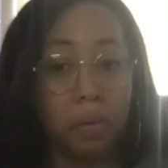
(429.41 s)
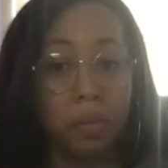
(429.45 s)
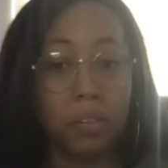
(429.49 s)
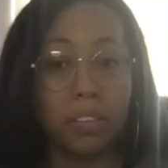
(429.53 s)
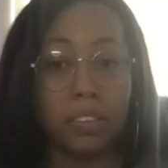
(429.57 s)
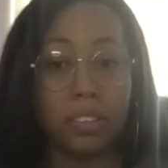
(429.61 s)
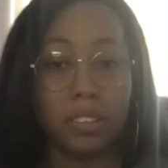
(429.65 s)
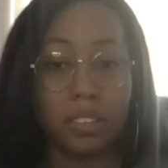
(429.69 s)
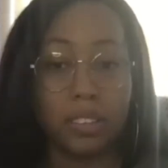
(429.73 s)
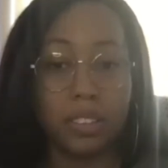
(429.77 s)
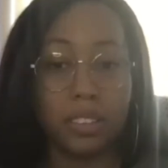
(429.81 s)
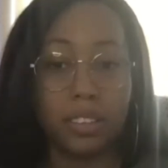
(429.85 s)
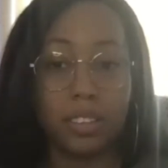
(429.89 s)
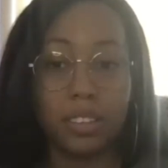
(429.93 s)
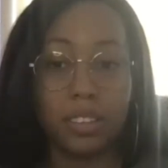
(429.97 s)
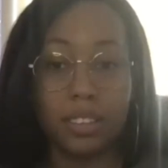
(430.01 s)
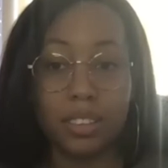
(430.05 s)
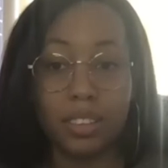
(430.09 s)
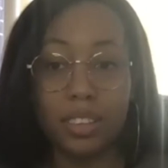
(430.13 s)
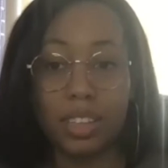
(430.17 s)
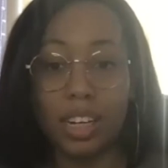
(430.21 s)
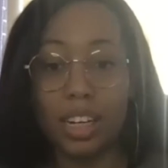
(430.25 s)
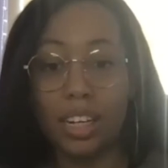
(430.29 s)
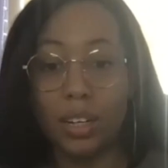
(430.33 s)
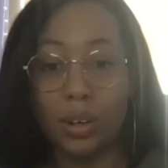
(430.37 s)
this is this
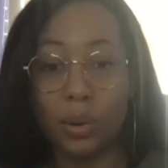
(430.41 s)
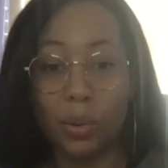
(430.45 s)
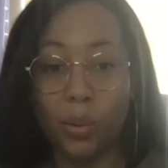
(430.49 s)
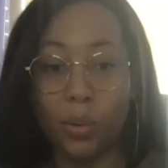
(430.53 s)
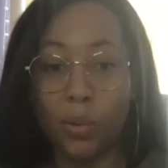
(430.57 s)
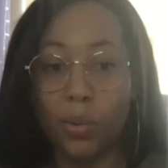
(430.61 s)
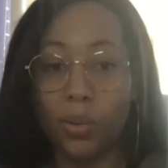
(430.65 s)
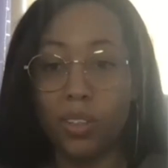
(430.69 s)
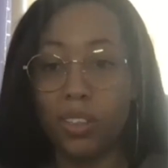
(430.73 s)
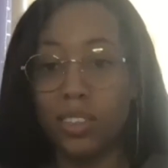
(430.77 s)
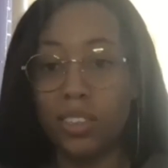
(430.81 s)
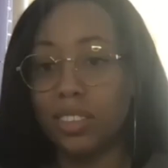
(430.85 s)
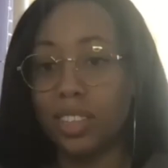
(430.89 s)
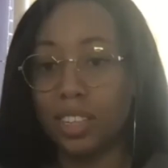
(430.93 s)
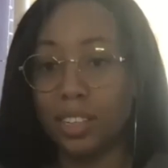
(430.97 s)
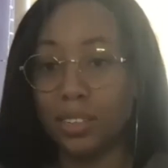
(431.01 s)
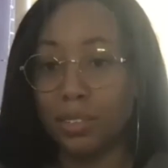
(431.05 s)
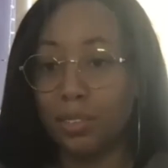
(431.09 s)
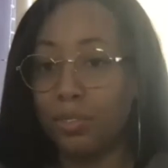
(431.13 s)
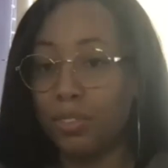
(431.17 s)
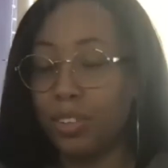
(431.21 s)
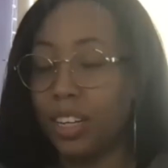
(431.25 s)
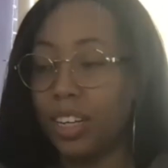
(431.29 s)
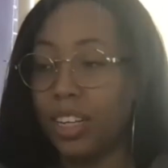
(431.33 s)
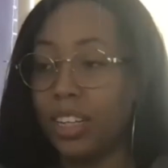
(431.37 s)
is kind of cool and it's kind
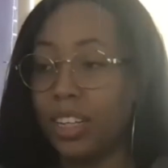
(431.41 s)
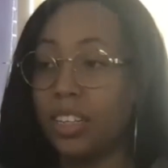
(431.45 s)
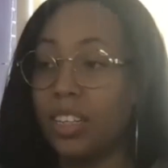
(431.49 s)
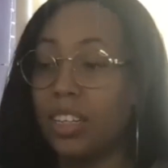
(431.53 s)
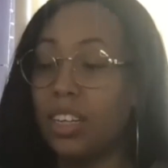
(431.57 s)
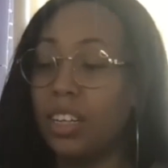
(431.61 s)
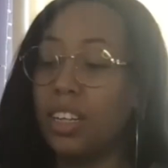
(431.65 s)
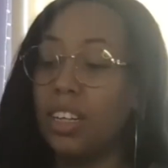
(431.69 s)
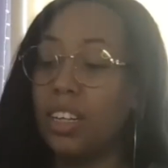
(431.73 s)
of fun.